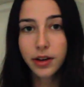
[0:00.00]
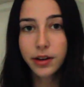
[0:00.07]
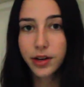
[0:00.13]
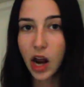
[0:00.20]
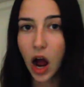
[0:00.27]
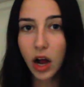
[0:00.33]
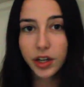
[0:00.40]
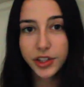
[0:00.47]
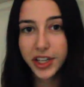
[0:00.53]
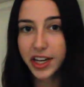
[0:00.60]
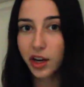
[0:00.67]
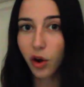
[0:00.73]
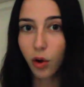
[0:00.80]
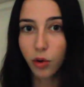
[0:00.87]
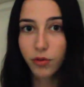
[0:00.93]
not
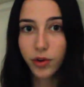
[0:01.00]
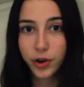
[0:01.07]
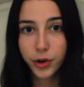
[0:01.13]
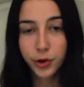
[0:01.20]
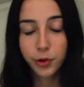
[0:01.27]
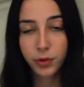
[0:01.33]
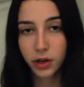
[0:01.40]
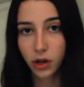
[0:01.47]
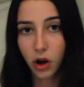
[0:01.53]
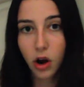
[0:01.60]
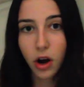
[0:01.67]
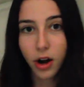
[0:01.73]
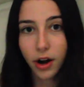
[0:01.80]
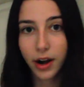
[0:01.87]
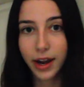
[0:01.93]
take over who we
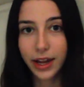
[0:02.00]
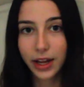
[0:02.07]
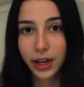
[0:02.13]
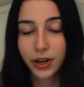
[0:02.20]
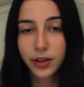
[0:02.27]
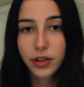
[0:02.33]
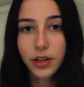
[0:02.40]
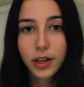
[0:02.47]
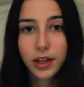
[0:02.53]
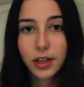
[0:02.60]
are and